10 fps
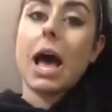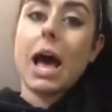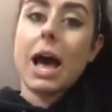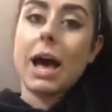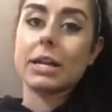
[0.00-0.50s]

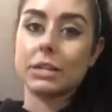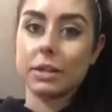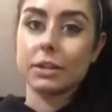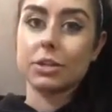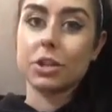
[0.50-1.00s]
I had
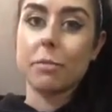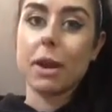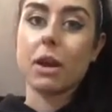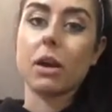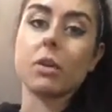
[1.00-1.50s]
to jump
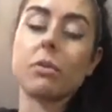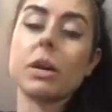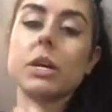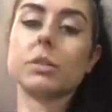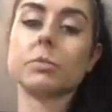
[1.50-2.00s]
back on it
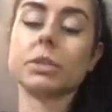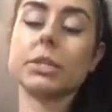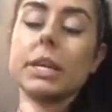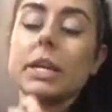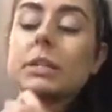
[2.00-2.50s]

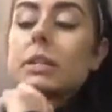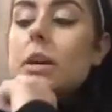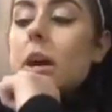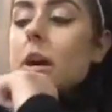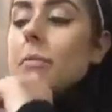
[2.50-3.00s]
100%.
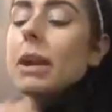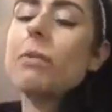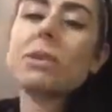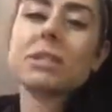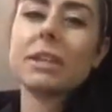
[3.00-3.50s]
And it
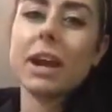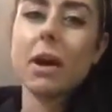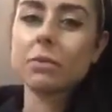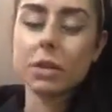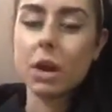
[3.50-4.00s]
wasn't like
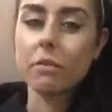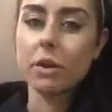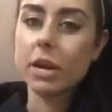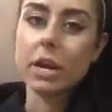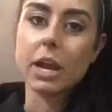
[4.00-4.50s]
I was
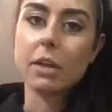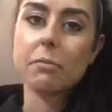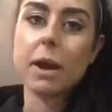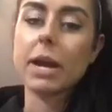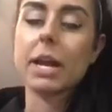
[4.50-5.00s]
overeating
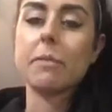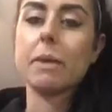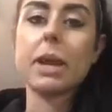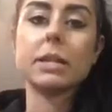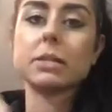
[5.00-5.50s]
by any
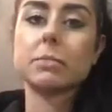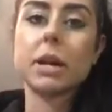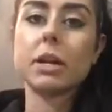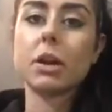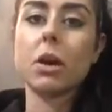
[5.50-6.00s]
means,
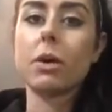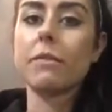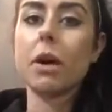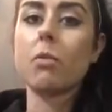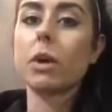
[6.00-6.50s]
but
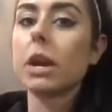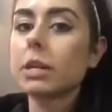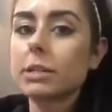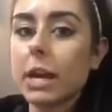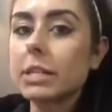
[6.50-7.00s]
if I wanted a
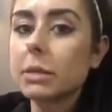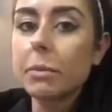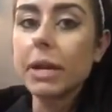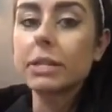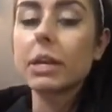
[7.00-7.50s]
slice of
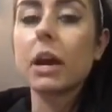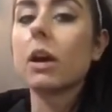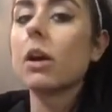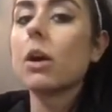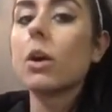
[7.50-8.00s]

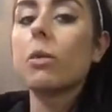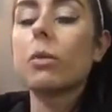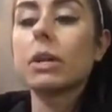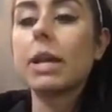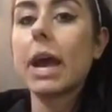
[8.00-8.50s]
pizza
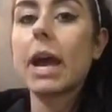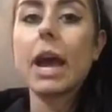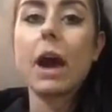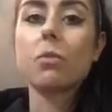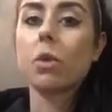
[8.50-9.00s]
one day
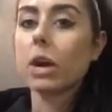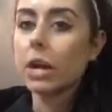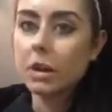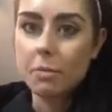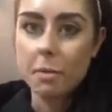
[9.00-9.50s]
I'd work it into my